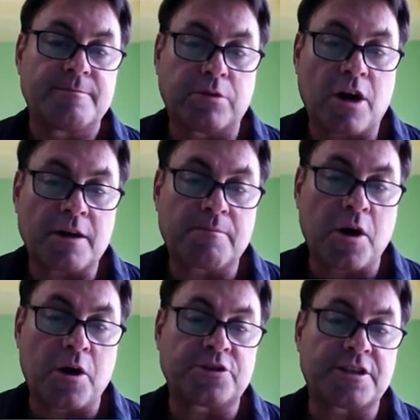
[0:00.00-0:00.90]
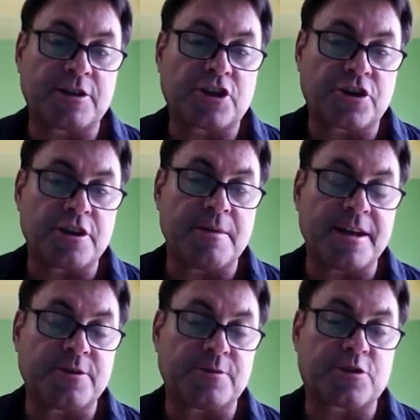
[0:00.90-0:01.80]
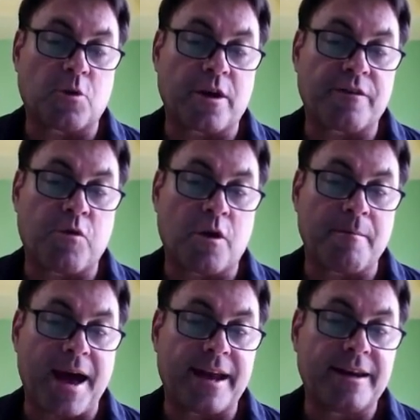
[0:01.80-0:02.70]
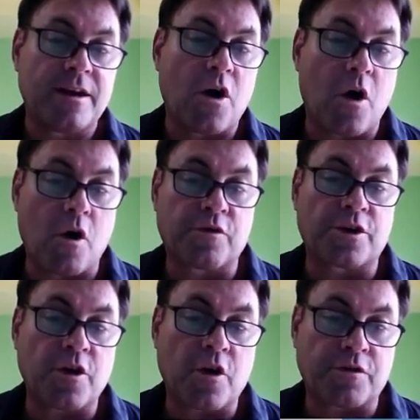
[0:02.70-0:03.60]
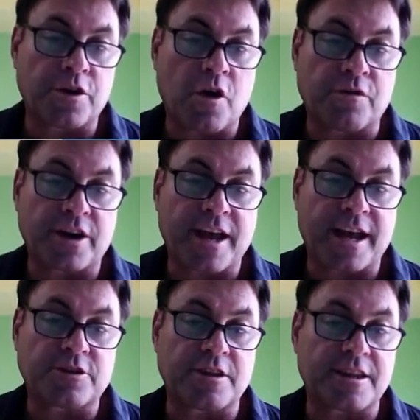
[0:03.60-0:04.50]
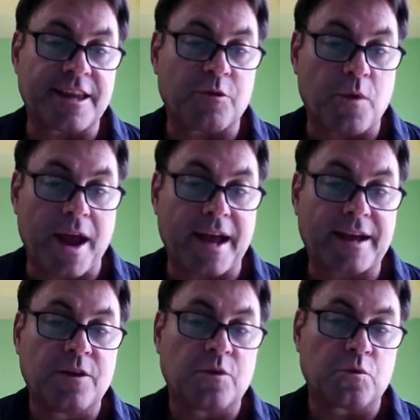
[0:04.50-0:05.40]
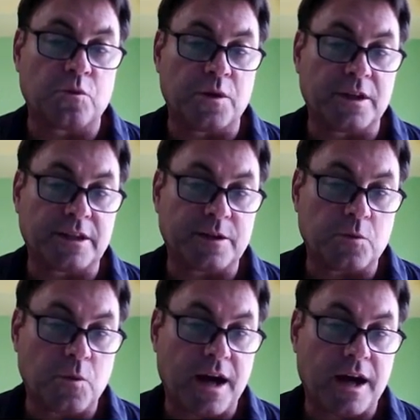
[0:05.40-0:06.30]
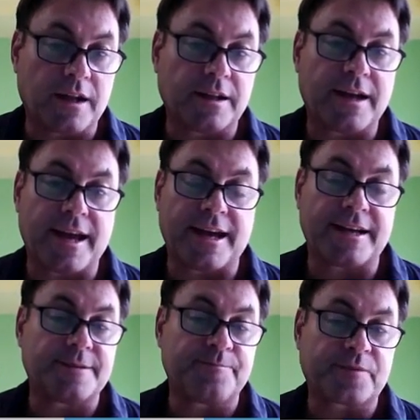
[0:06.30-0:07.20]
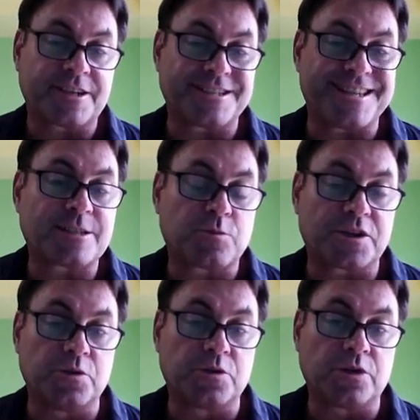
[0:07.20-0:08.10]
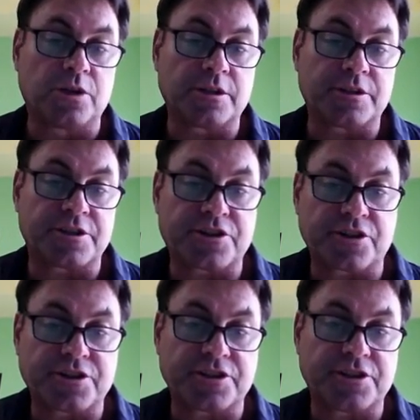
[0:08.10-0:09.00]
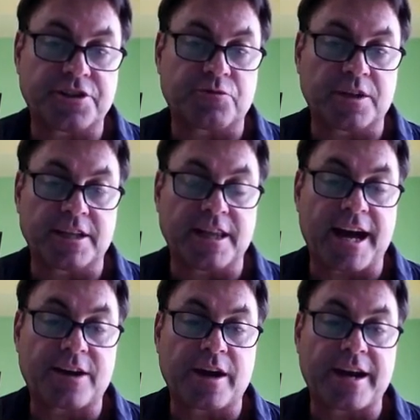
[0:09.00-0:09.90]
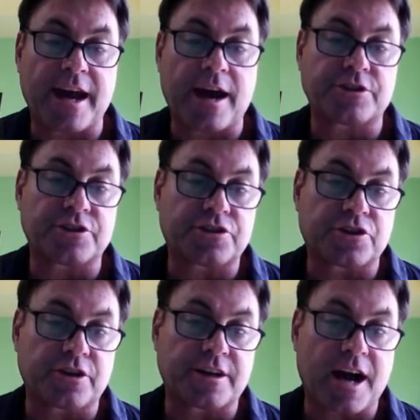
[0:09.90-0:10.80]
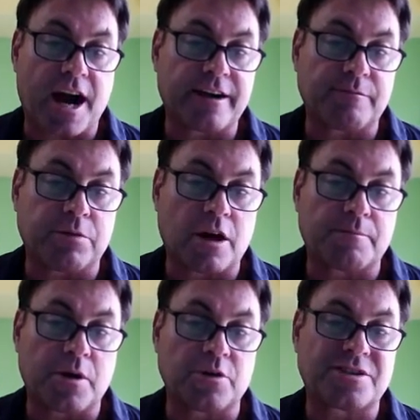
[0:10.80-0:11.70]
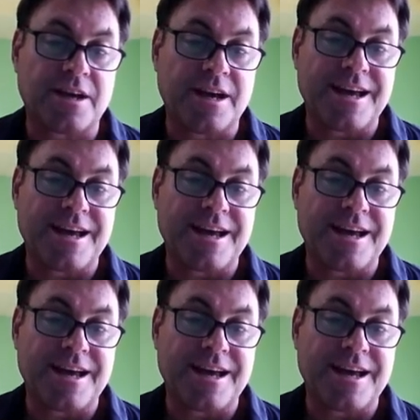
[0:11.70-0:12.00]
blog posts and turn them into a story format over and over and over again so that they rank really well and because that's what Google, the search engines really like right now is a certain kind of blog posts